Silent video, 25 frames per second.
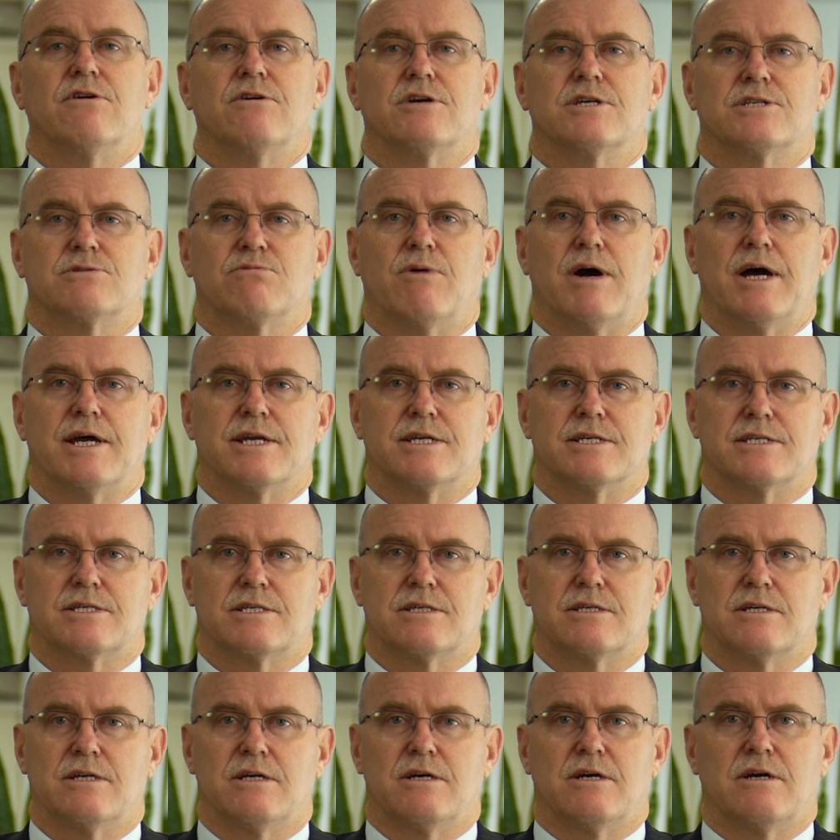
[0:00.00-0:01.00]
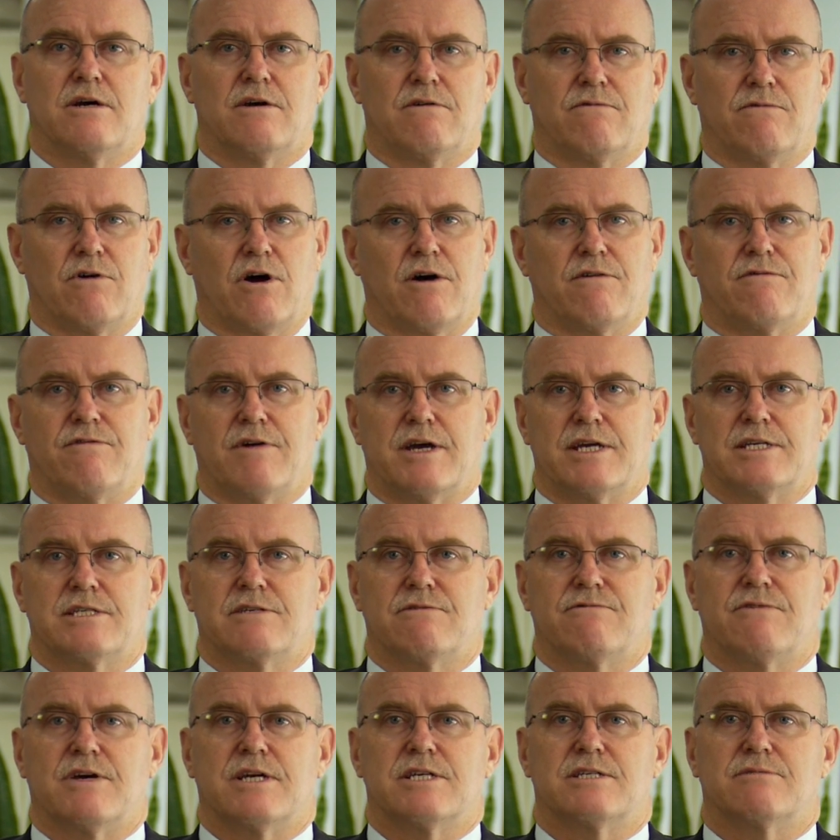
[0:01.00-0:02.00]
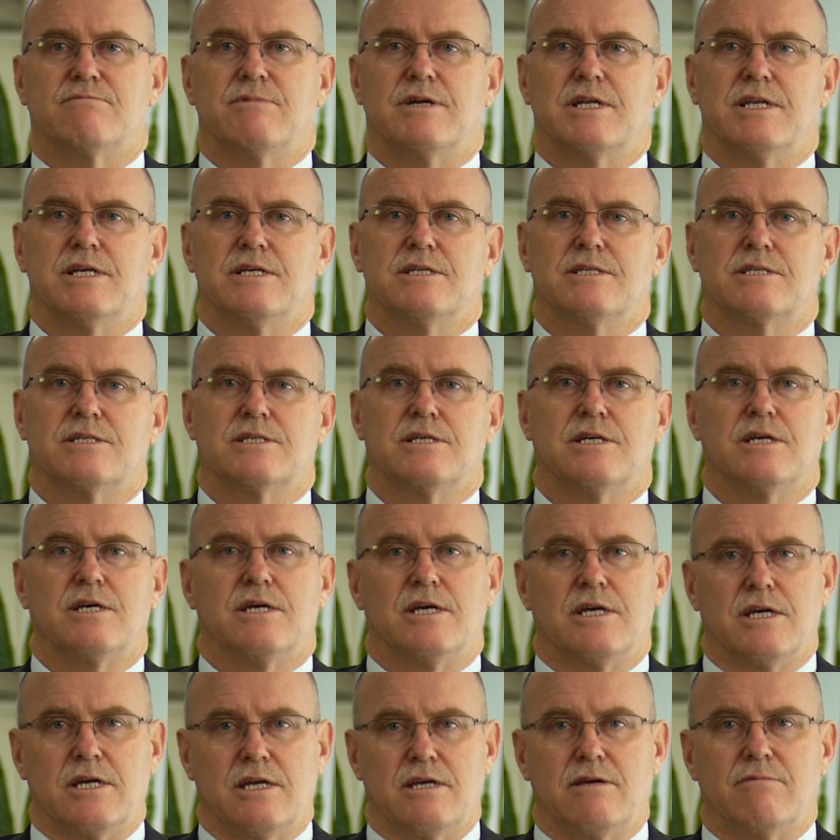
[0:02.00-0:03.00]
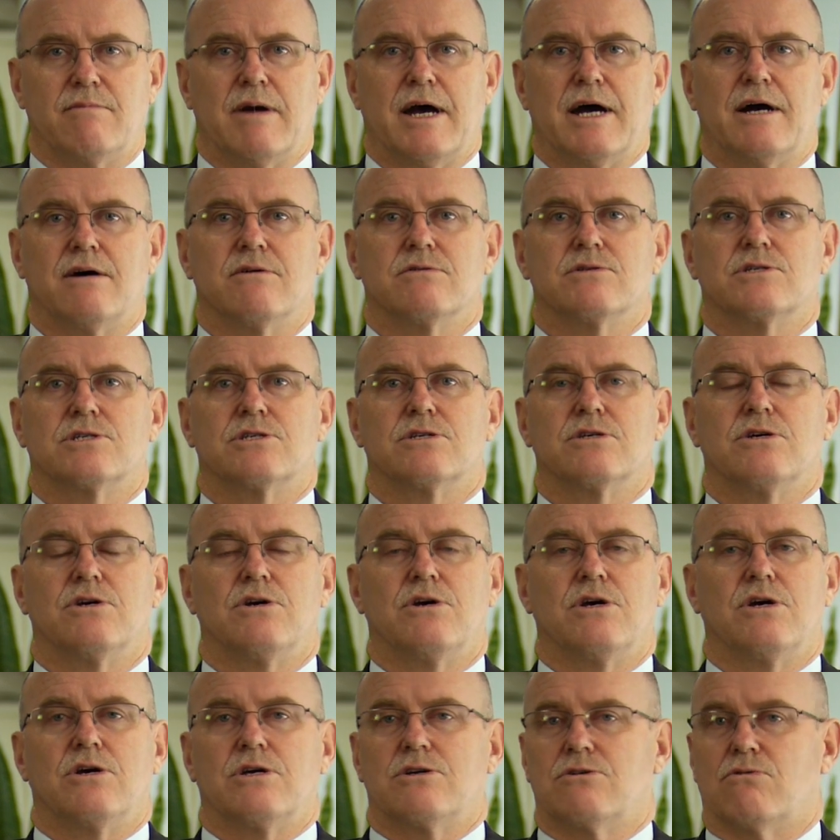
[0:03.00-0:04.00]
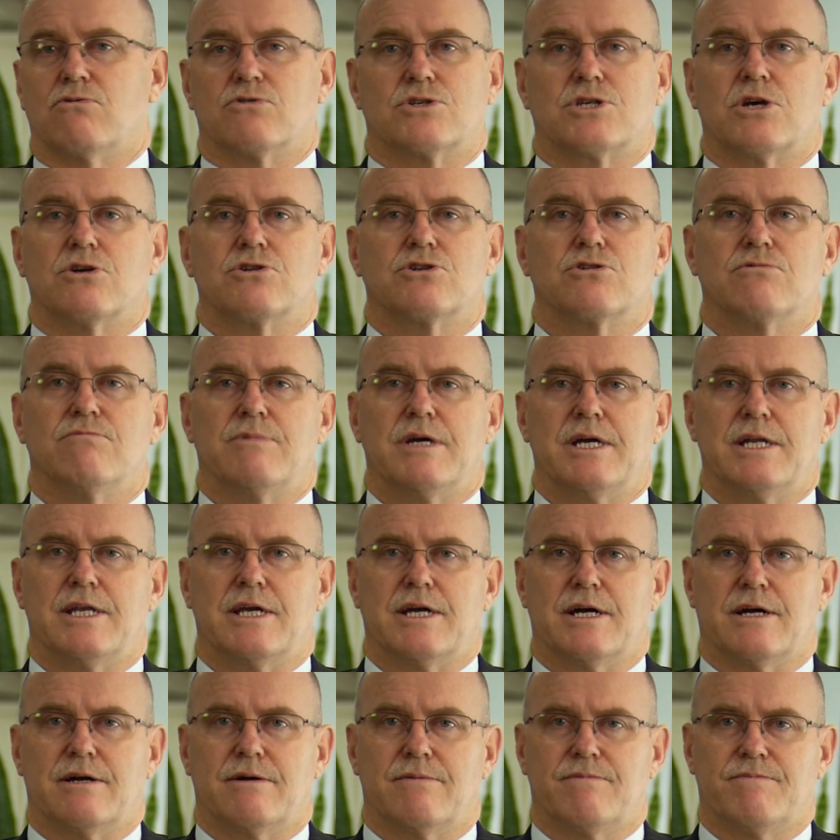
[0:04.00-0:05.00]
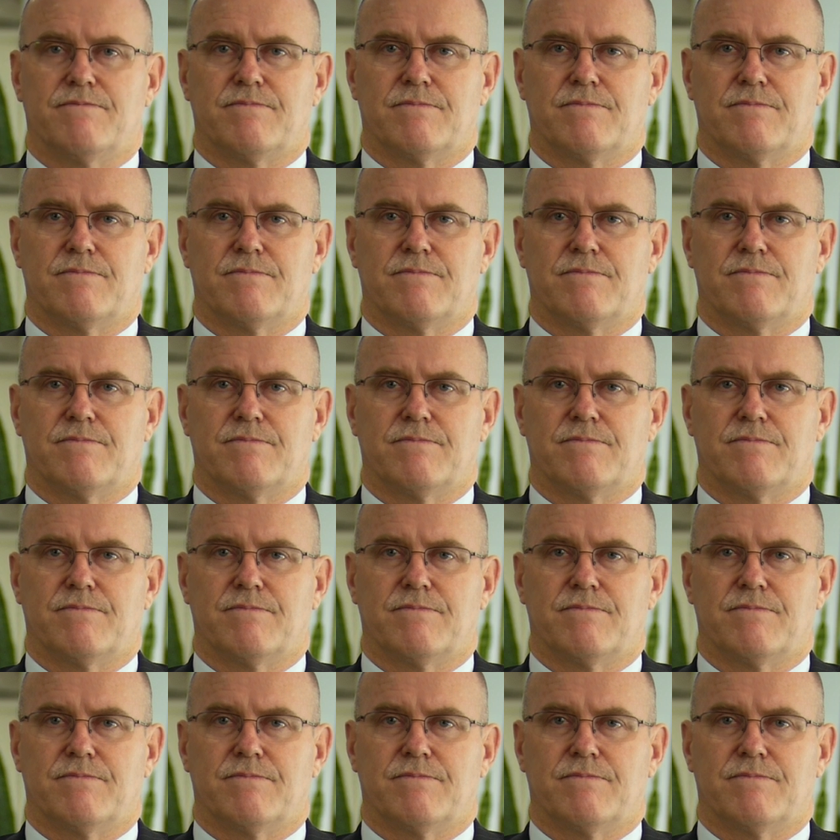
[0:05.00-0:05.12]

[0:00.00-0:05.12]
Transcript: various ways, via face-to-face -face meetings, emails or social media.